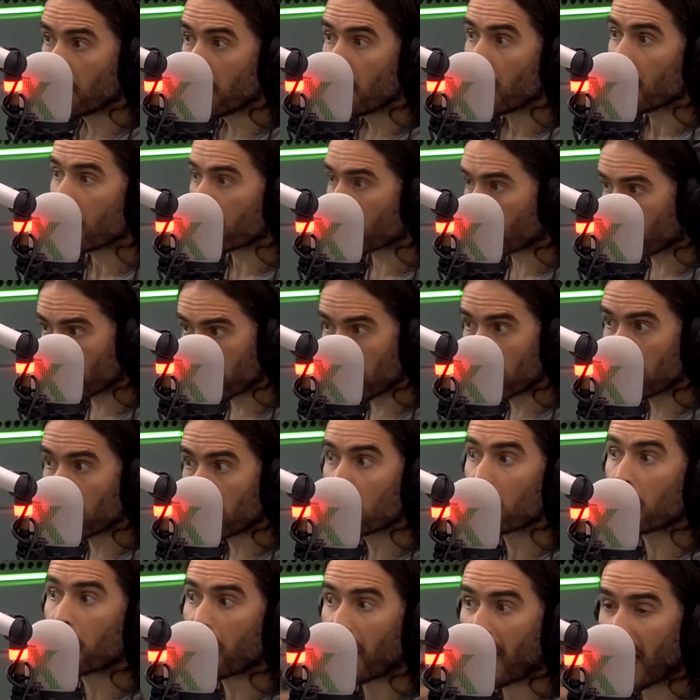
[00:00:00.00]
freedom
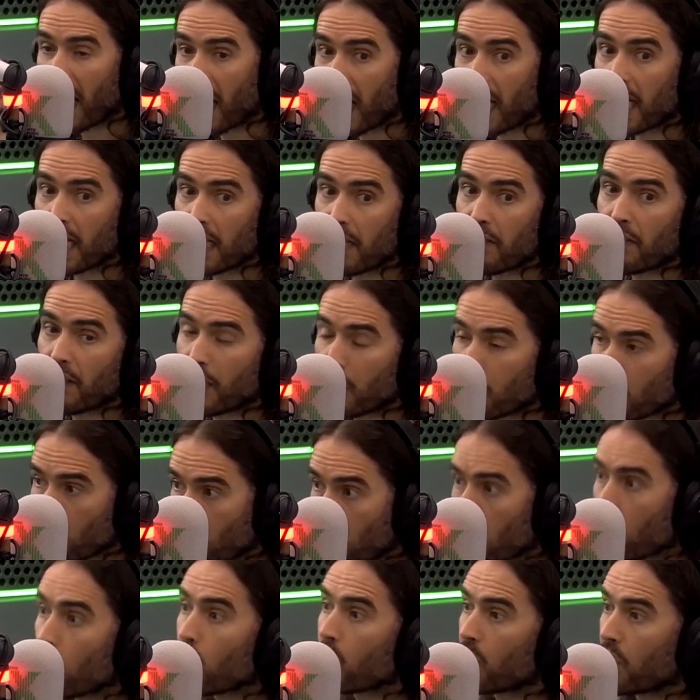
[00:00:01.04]
to behave in
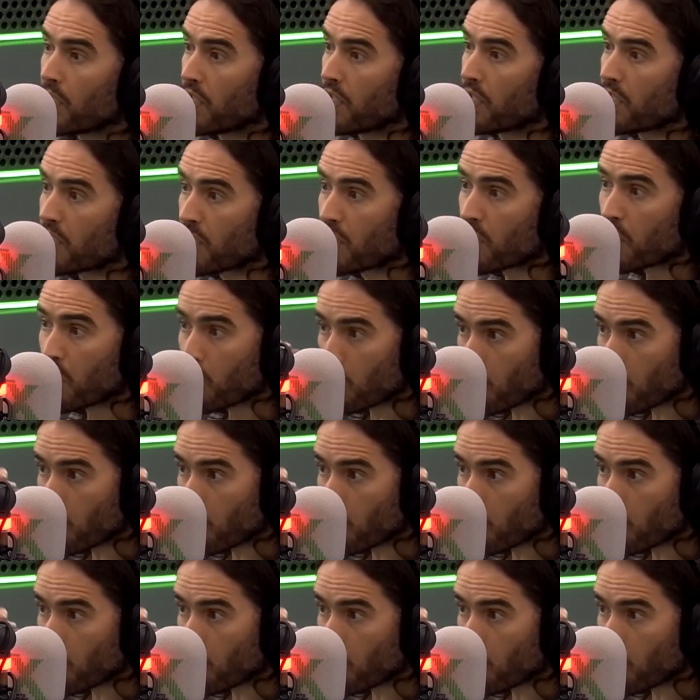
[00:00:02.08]
accordance